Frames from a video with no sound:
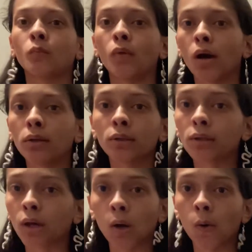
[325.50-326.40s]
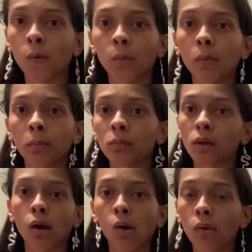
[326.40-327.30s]
y'all just go
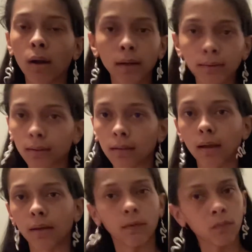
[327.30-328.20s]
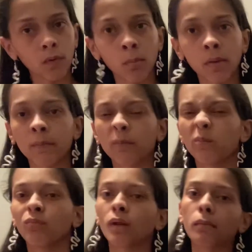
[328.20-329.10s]
and go crazy, like you feel me?
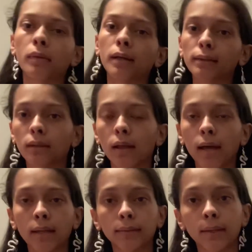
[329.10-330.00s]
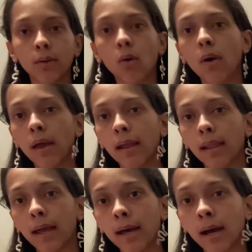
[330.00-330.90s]
But that's all I had to say. Go ahead,
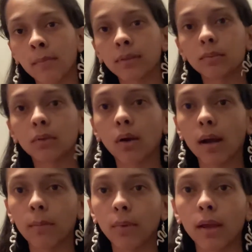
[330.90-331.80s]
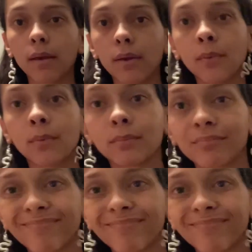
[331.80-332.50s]
like, comment, subscribe. Thank you.